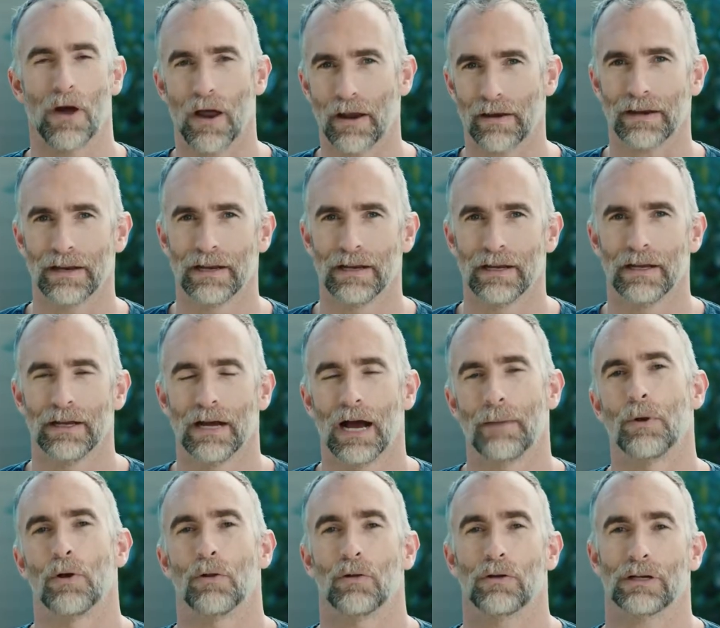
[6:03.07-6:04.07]
no
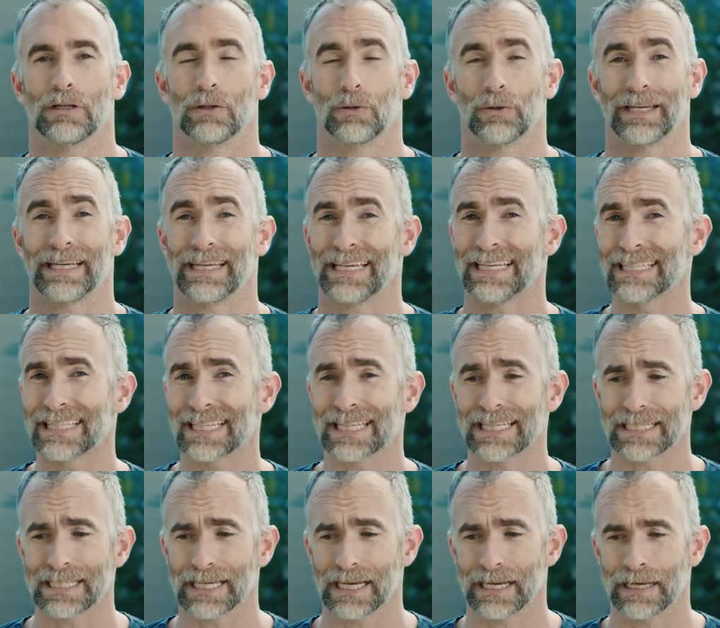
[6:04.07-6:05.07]
longer looking into
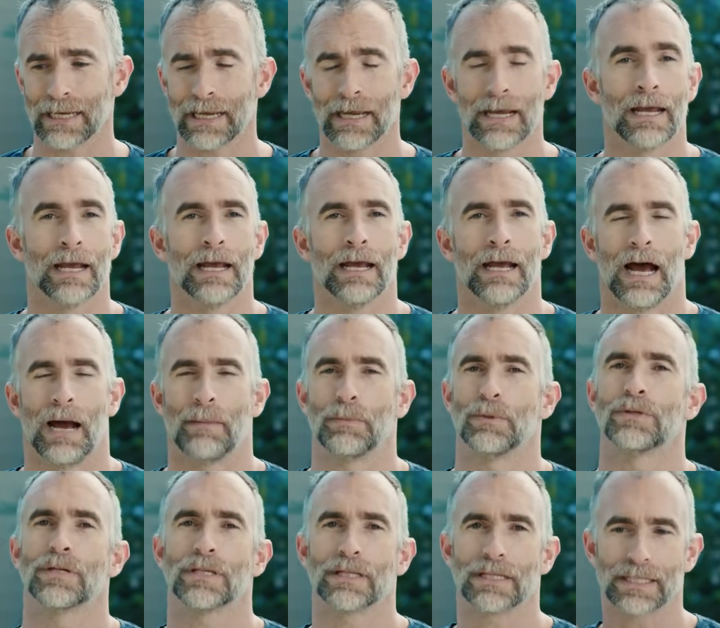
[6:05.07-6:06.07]
the sun.
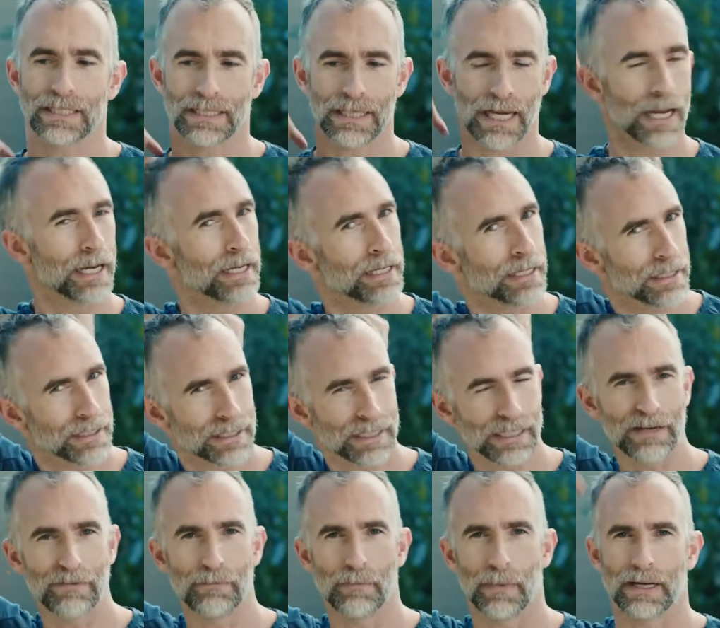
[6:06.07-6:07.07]
I'm using the sun
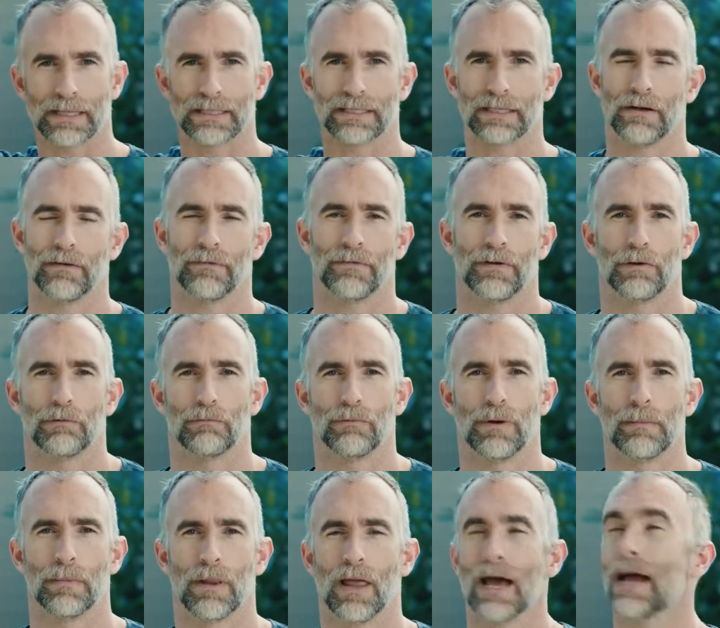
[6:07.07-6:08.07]
to give myself a rim